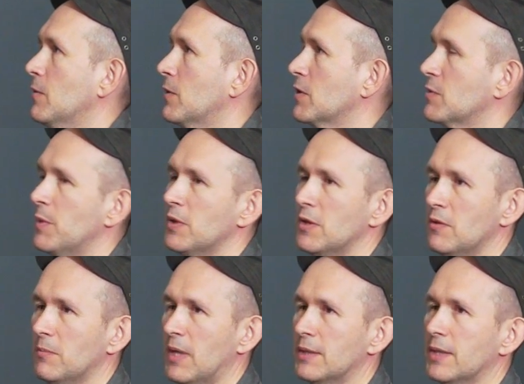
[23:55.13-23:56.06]
corresponding
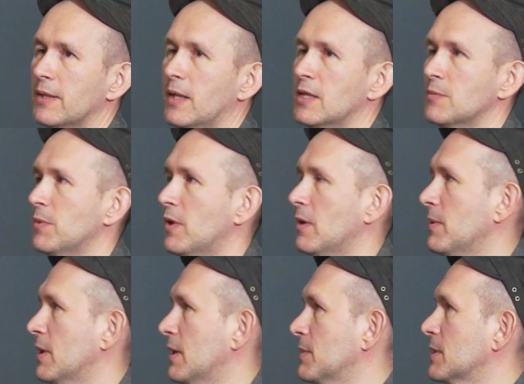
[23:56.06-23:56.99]
to multi-class
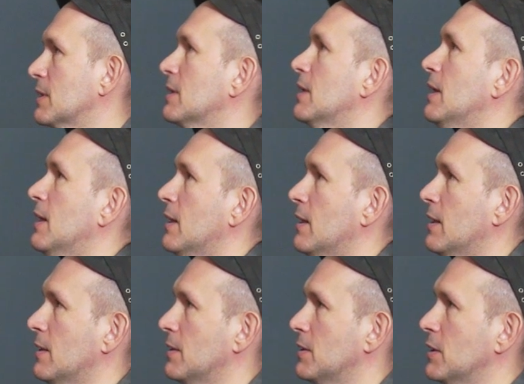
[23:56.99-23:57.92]
problems.
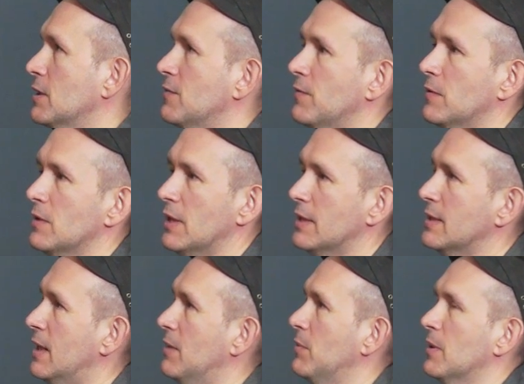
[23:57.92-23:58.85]
Just for the
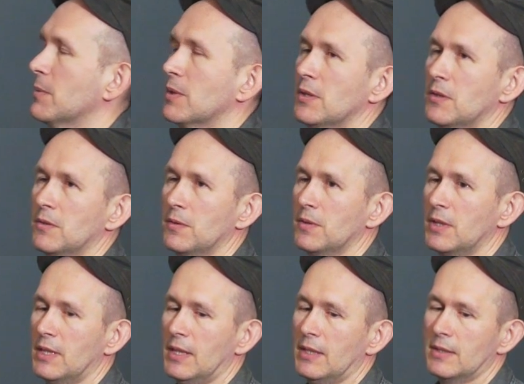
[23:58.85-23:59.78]
example, I'm going to
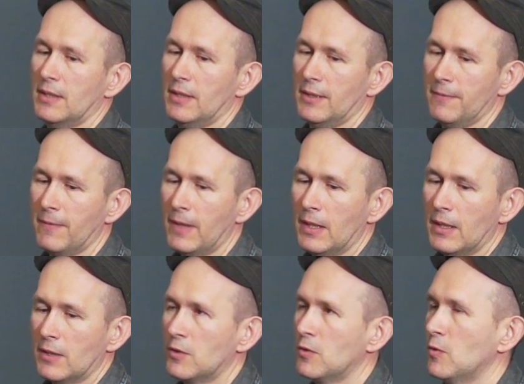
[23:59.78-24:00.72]
look at
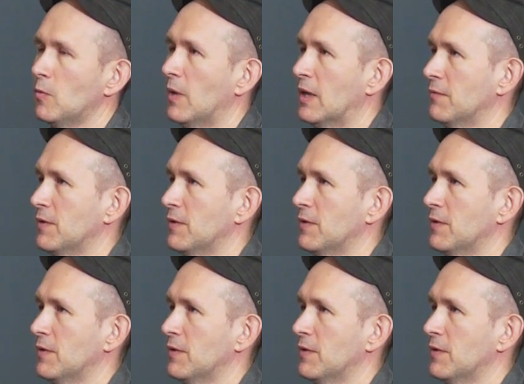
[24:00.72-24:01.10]
two one